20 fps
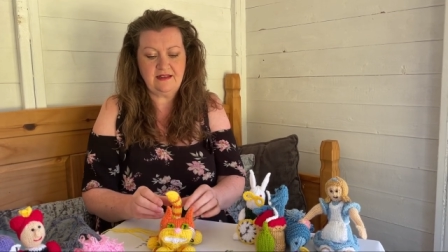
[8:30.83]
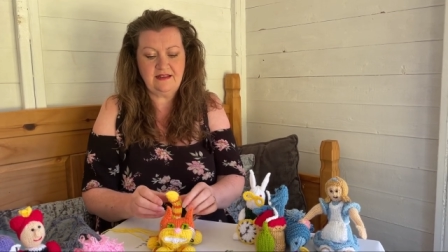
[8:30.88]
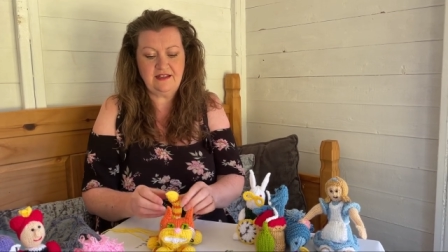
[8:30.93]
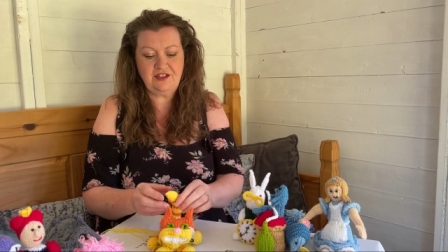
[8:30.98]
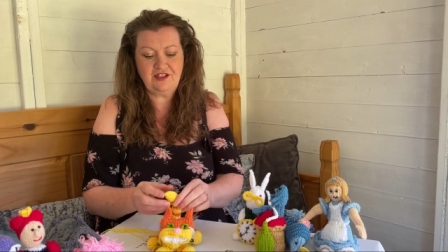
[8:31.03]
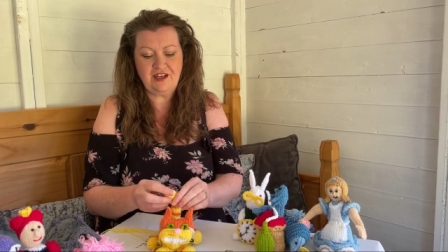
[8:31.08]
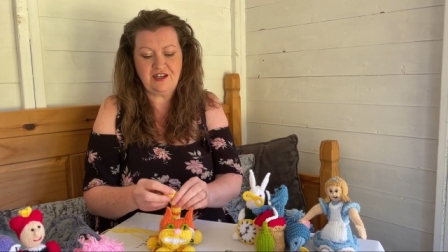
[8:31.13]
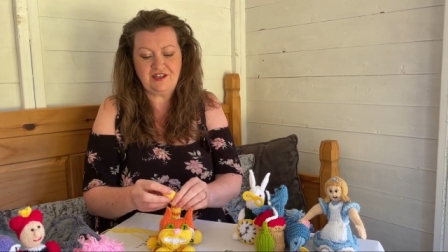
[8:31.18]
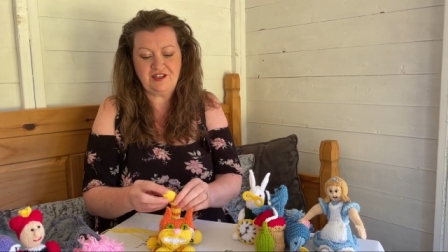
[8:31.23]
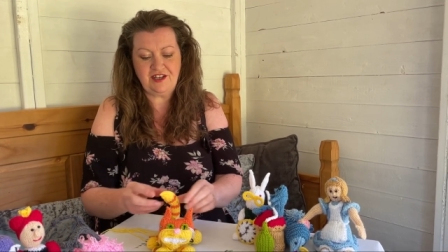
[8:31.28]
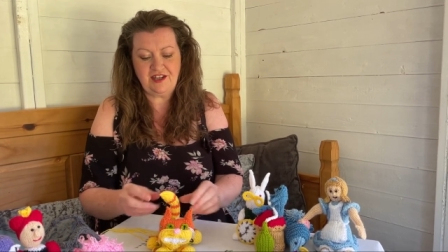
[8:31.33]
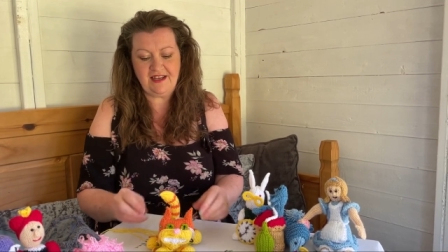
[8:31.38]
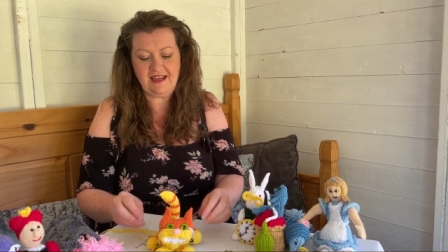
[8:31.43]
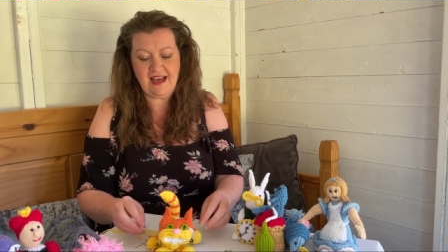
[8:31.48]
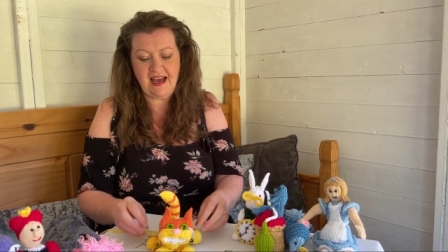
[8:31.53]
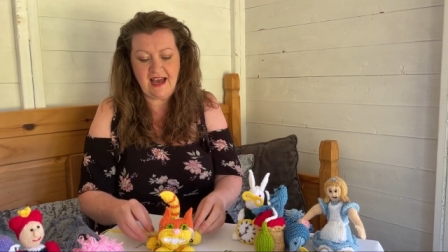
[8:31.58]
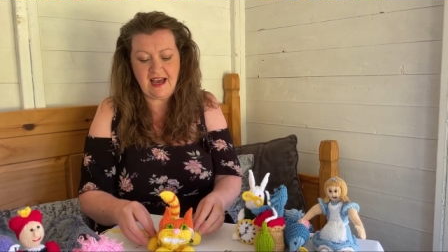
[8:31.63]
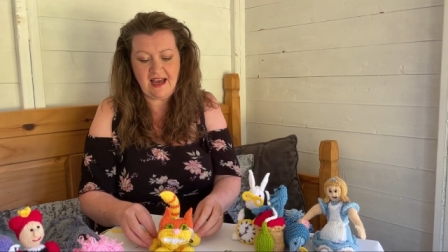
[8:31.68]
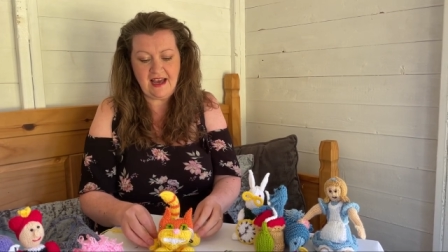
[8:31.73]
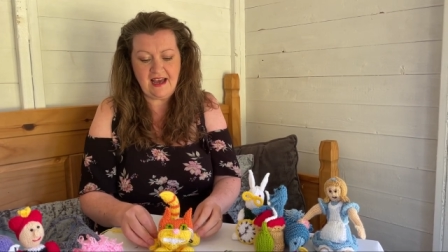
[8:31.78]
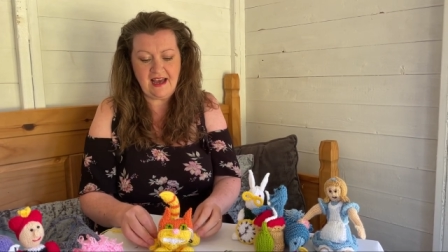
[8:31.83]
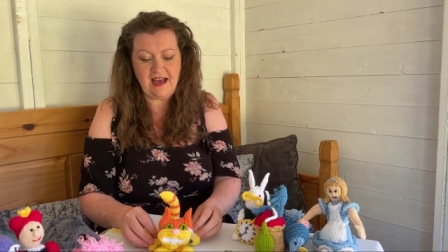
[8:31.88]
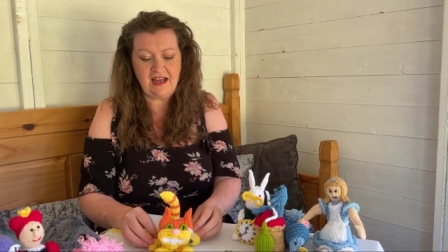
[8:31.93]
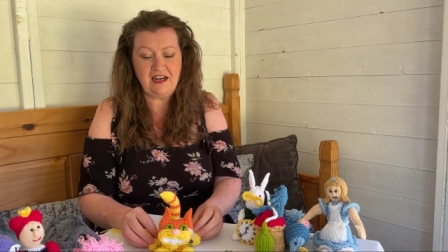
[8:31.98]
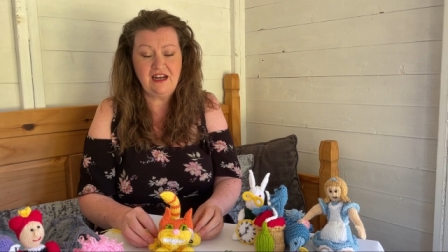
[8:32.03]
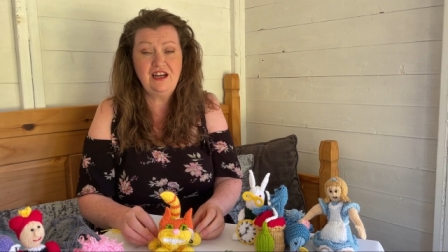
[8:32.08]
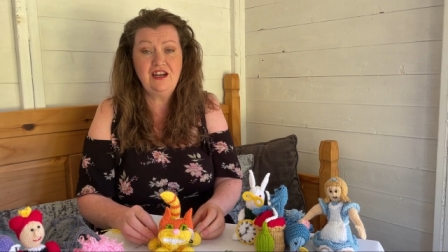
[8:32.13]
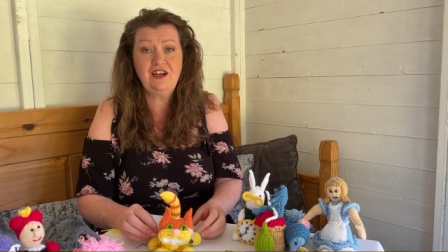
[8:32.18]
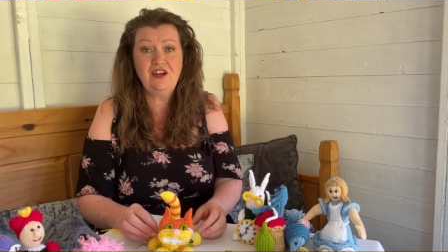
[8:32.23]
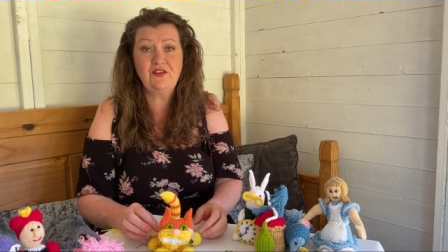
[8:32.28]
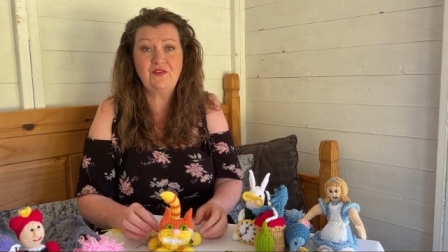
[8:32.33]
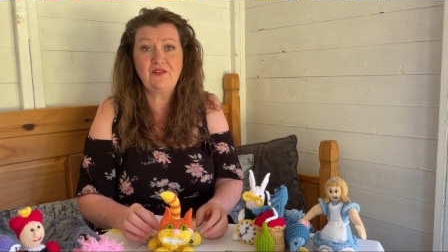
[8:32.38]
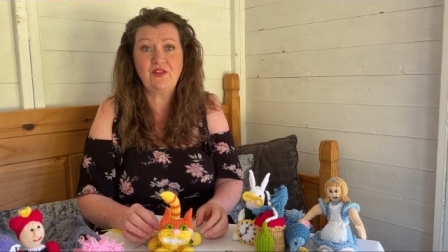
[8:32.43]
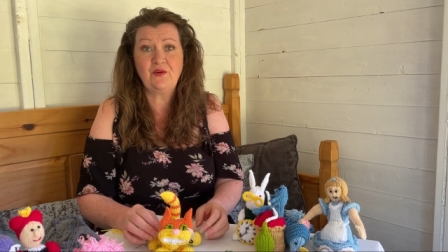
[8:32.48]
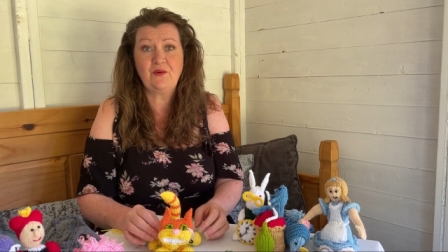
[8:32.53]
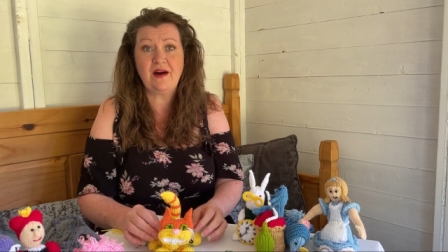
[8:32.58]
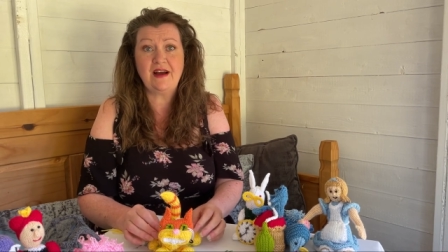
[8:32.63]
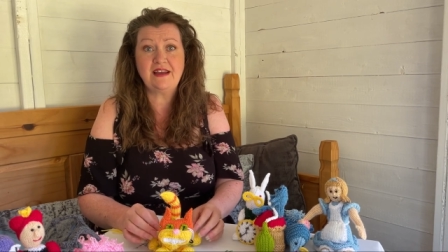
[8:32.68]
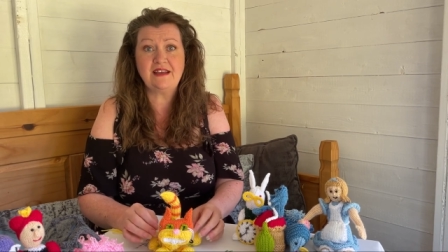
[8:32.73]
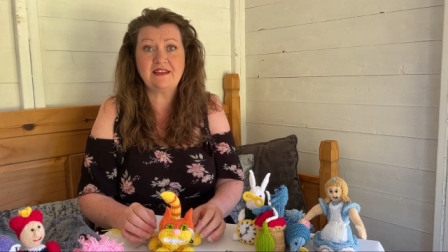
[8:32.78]
the Cheshire Cat I love
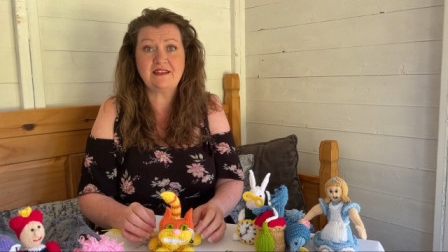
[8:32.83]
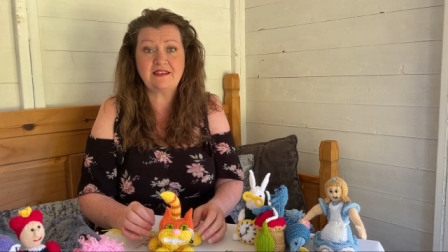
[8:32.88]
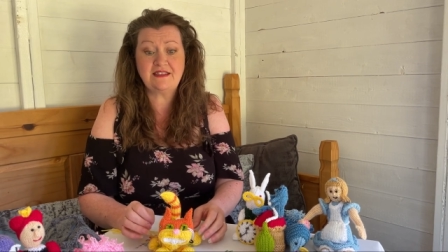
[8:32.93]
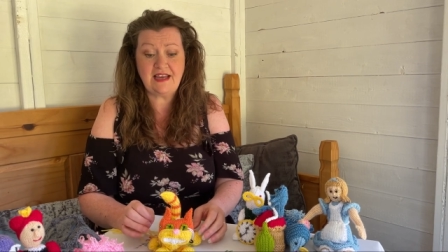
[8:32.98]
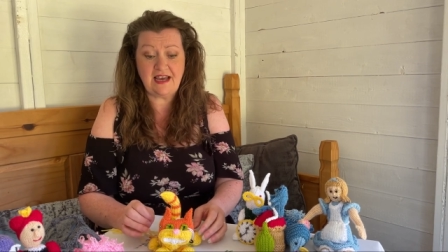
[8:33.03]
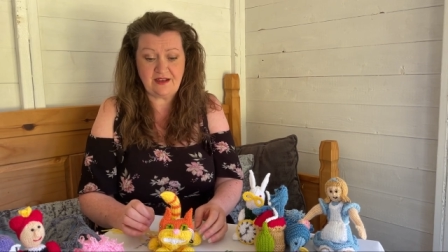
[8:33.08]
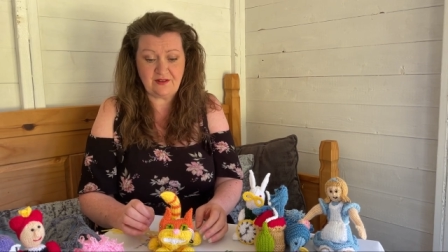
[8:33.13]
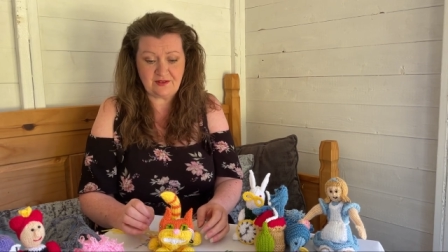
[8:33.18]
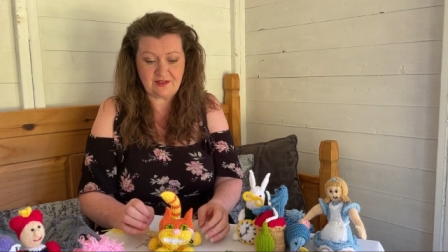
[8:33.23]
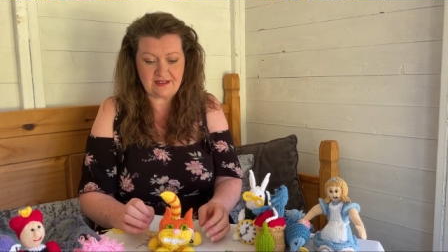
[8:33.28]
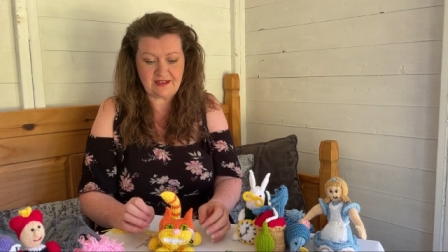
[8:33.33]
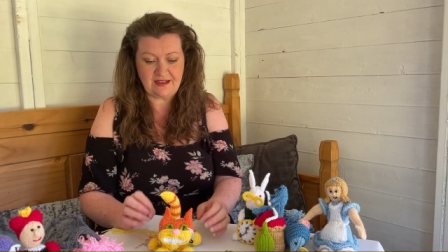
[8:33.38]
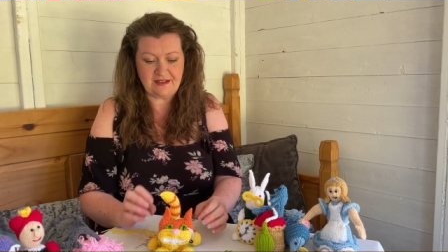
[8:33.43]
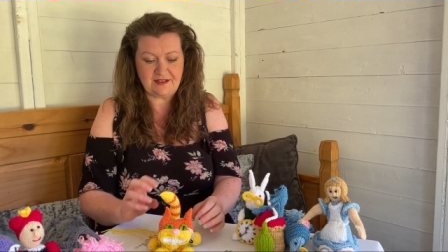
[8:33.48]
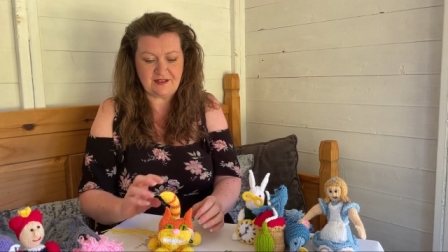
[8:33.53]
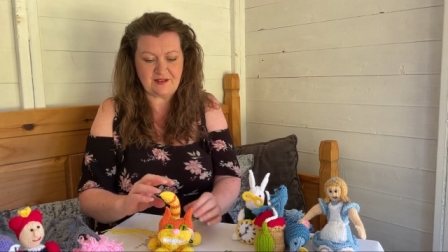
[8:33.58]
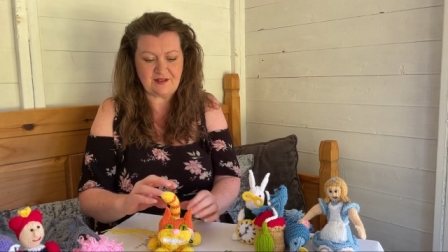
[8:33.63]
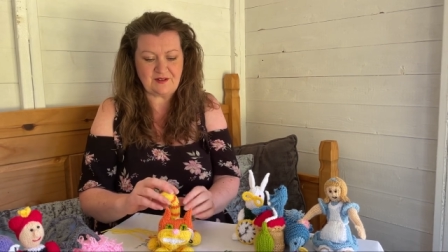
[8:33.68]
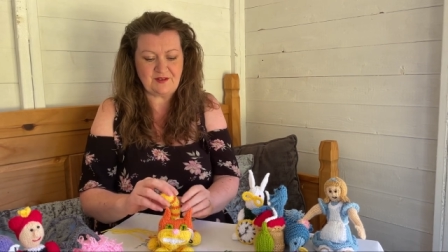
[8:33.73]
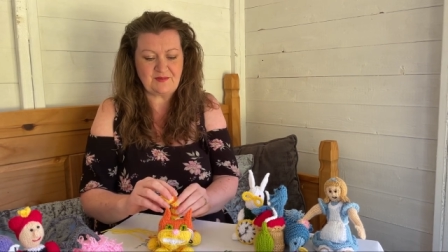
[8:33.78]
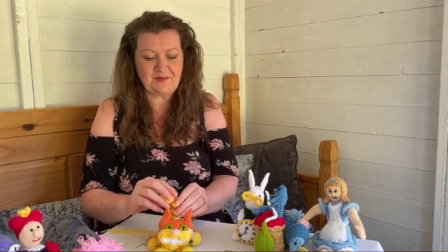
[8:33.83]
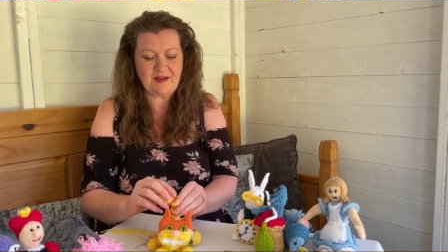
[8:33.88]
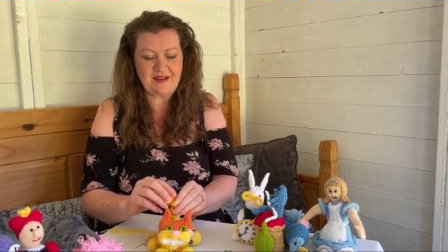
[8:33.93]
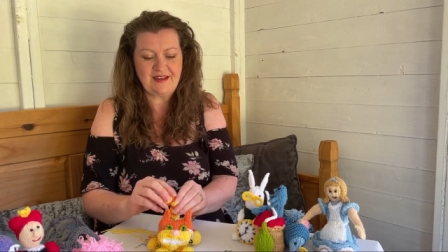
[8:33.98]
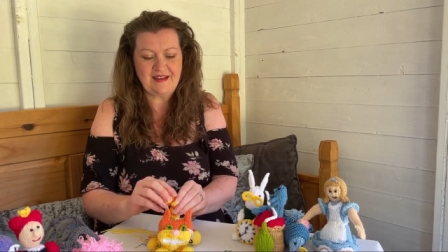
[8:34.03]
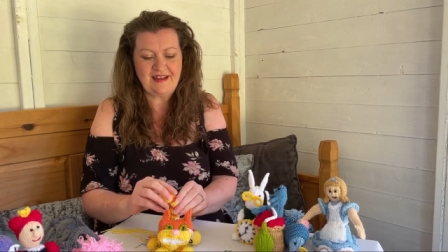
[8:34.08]
the way his tail stands up